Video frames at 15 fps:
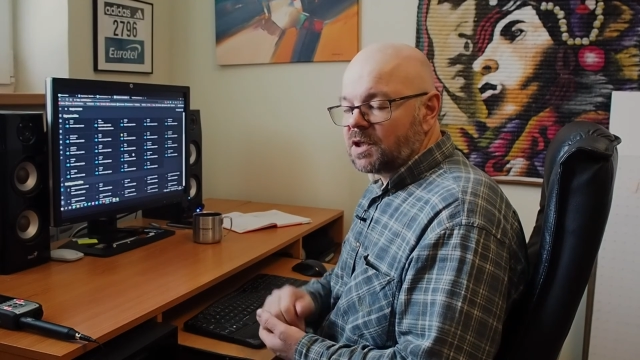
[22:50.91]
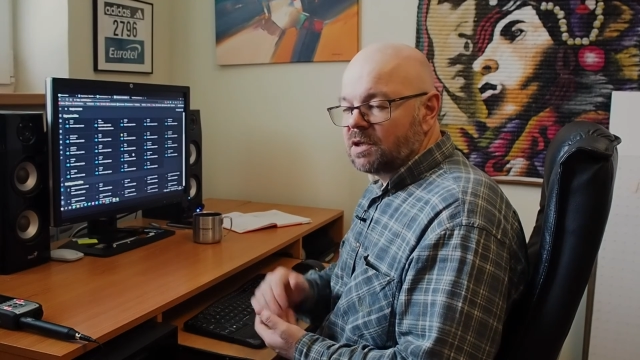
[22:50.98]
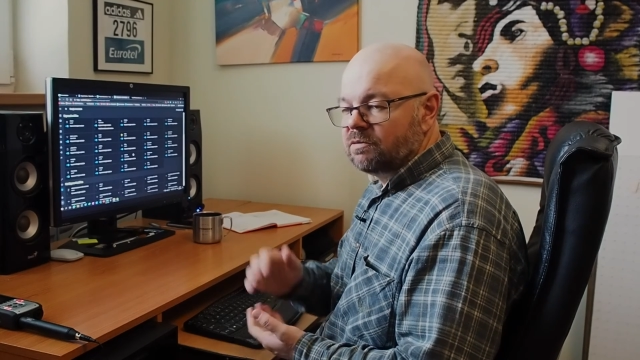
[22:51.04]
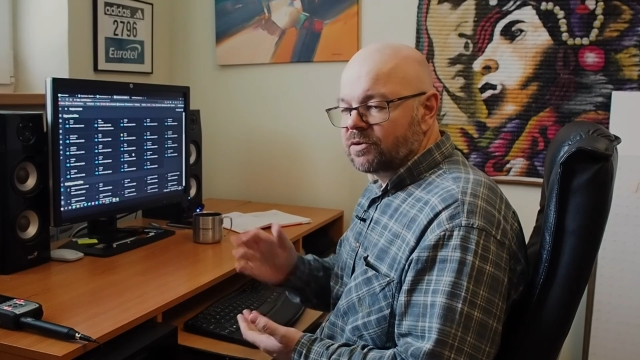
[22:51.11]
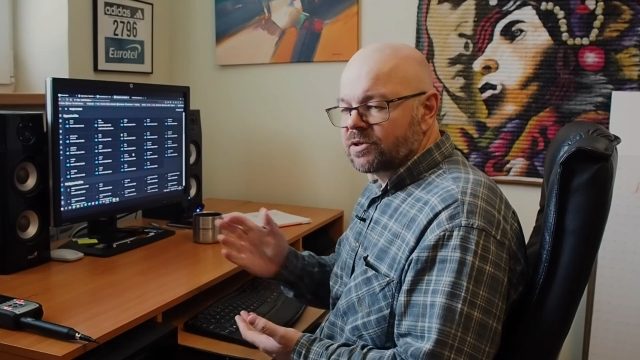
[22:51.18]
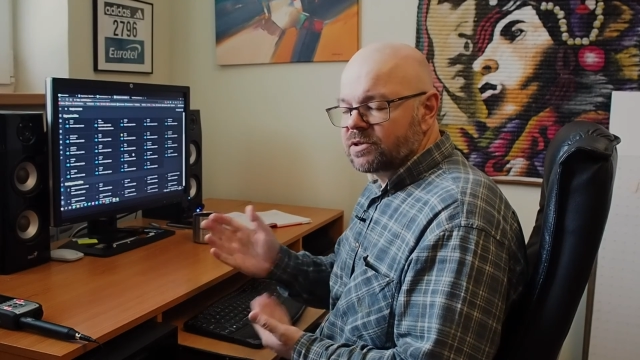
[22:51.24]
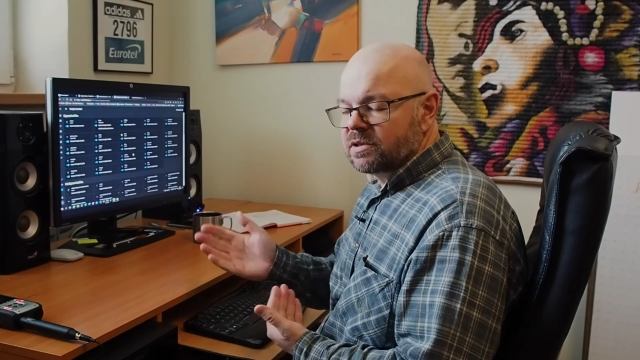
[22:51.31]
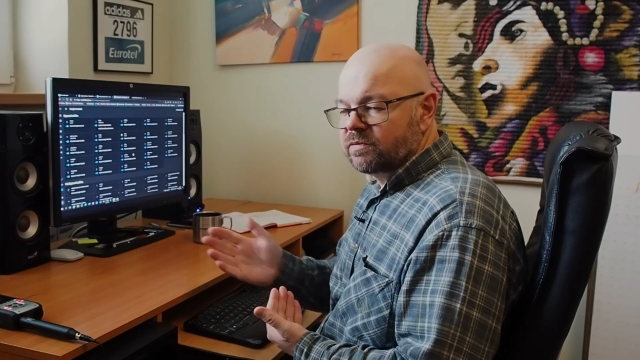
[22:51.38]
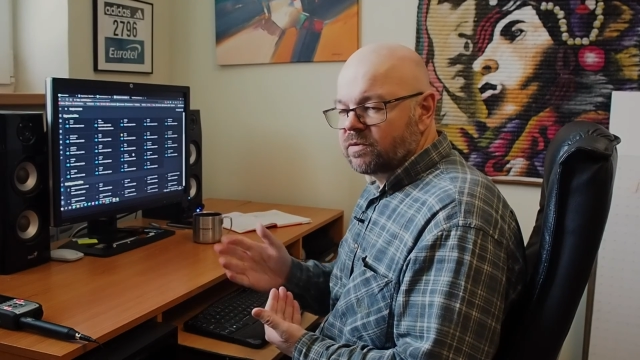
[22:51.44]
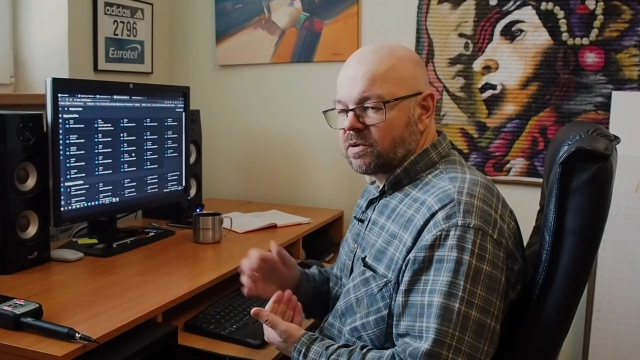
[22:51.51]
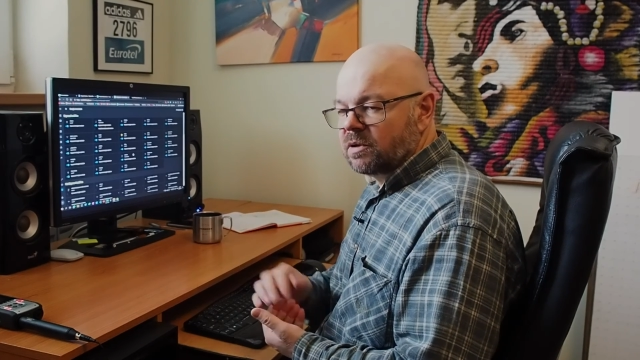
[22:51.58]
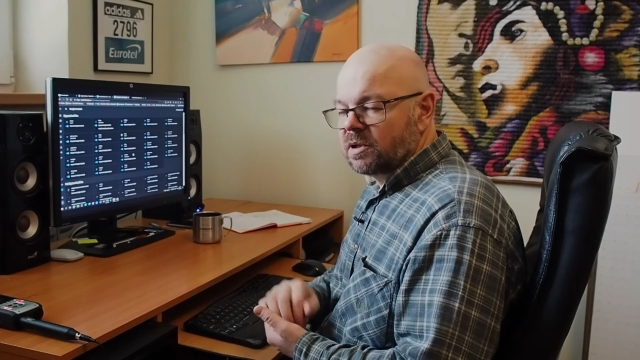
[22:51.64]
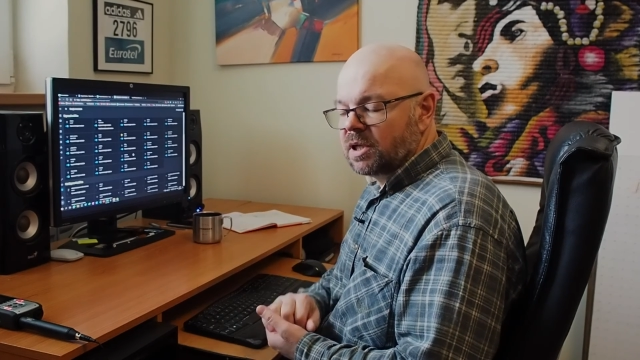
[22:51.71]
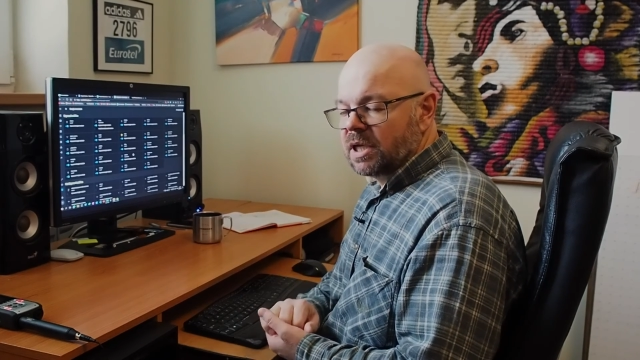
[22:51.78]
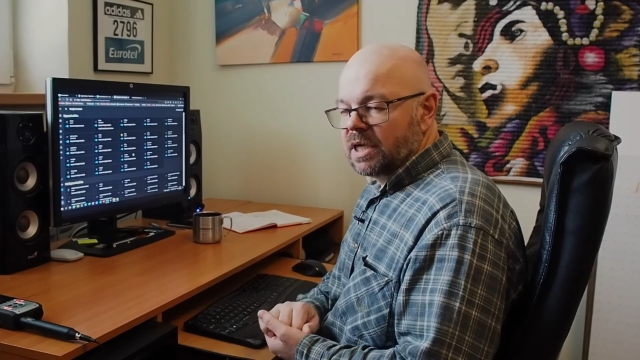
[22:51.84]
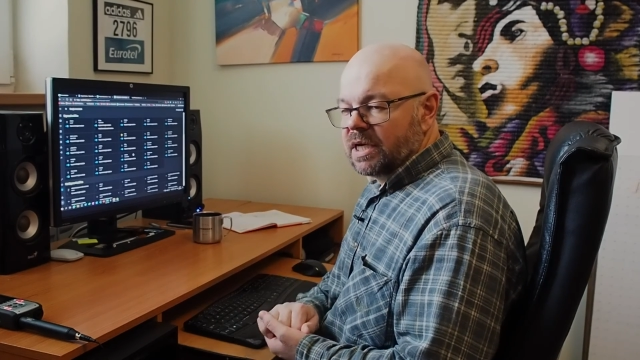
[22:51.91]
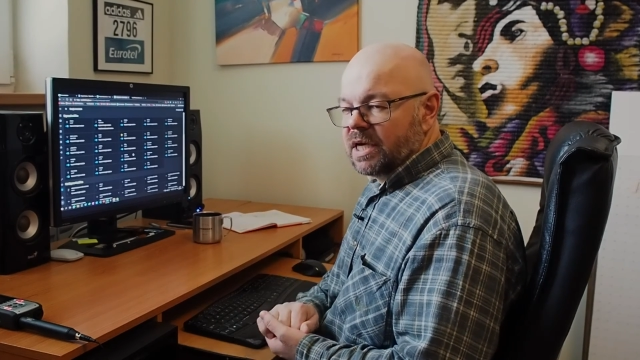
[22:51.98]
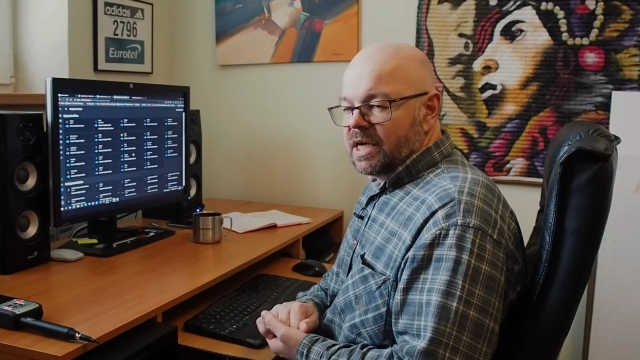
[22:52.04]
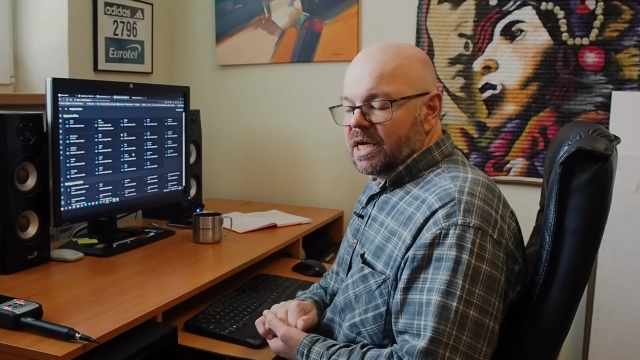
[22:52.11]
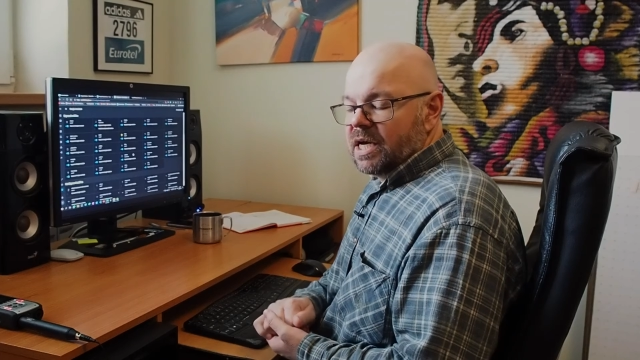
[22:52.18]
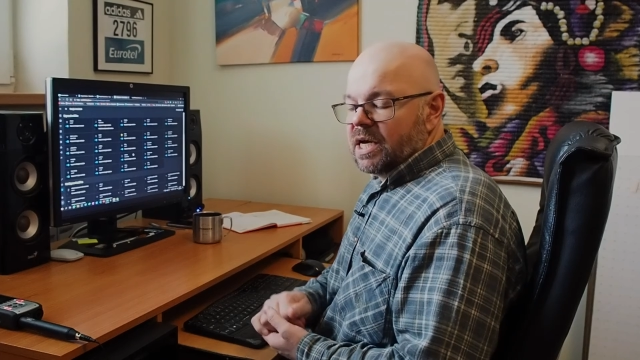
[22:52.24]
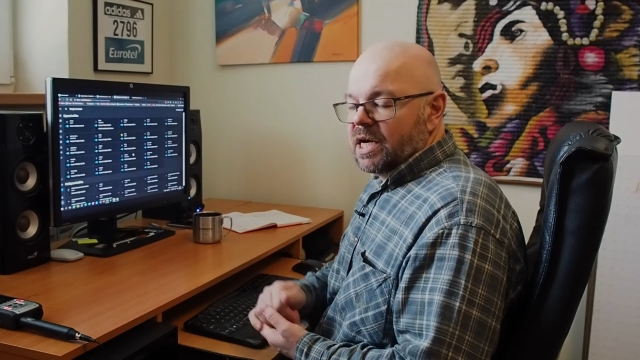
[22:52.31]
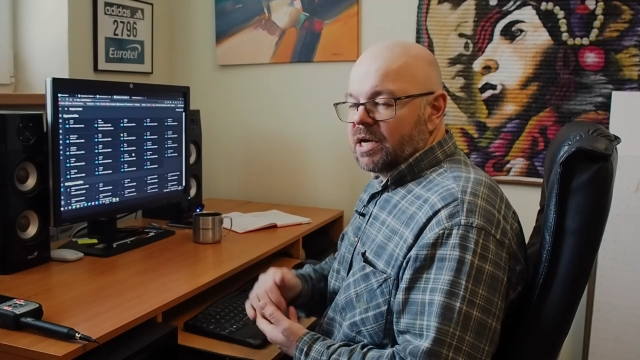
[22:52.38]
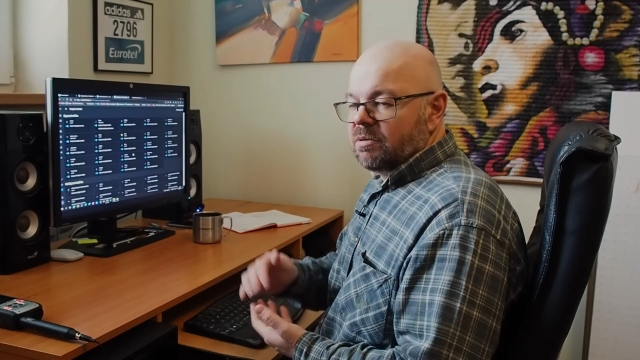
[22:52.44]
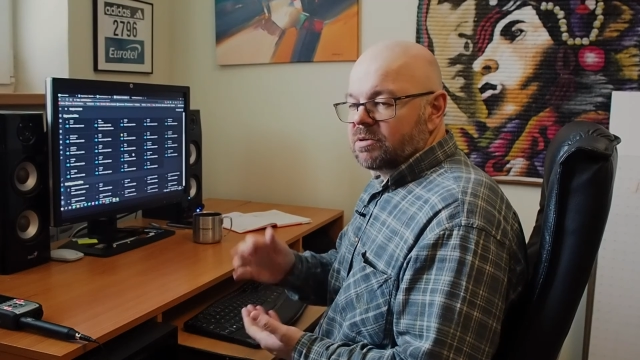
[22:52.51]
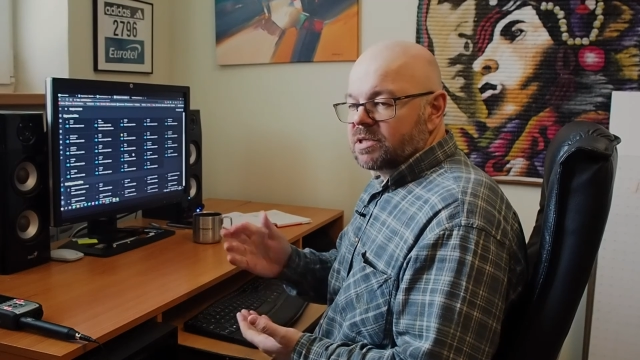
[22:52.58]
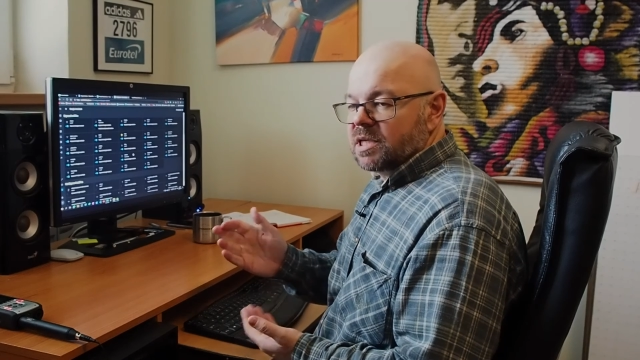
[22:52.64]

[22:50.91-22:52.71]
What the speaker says: first of all, it was